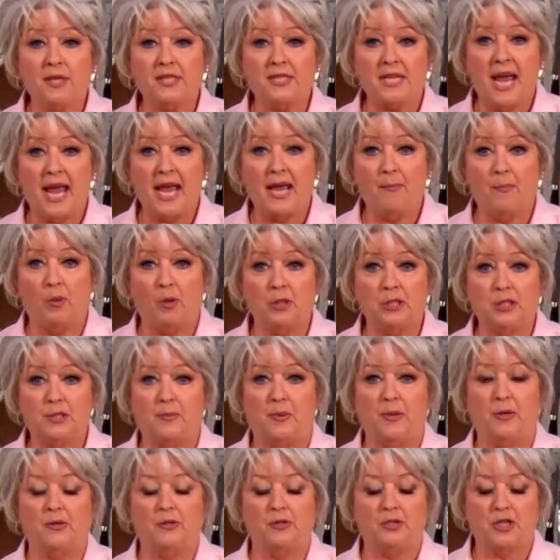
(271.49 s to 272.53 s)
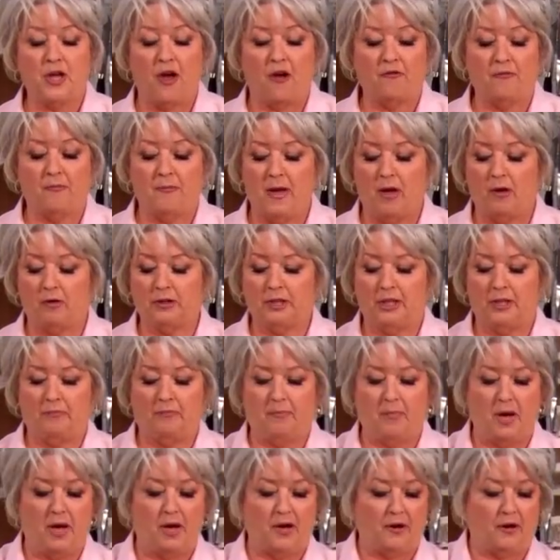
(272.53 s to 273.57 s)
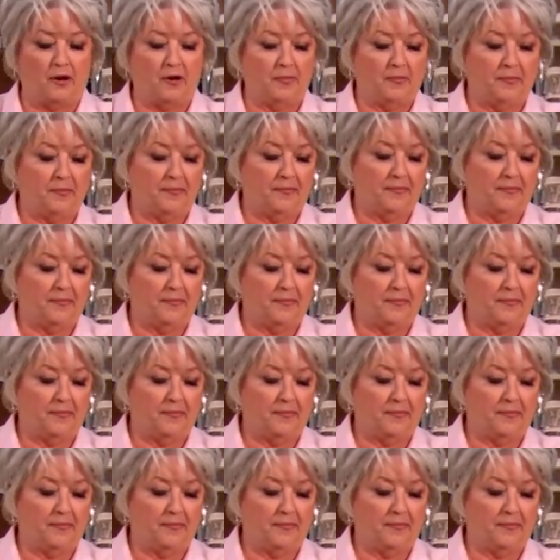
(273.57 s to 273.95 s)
tablespoons of melted butter.